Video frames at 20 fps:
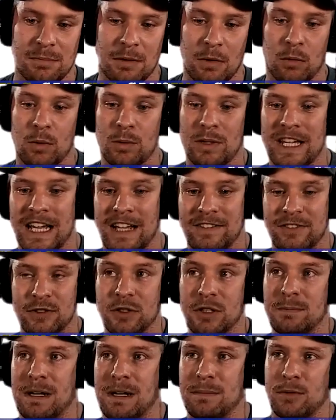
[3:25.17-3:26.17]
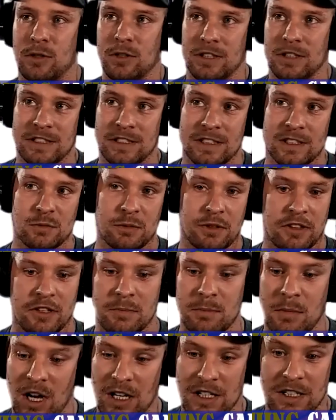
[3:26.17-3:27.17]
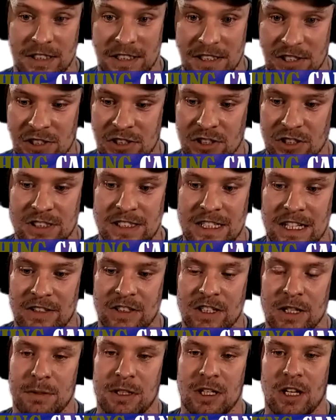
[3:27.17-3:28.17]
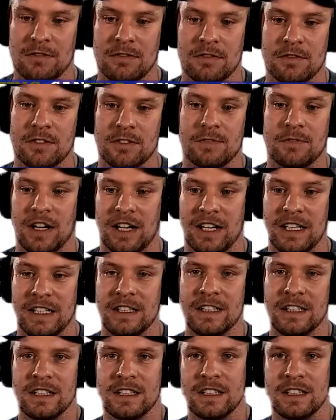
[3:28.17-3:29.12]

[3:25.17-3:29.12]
But what we have to remember is with Kamaka, he's just now coming off of a fight.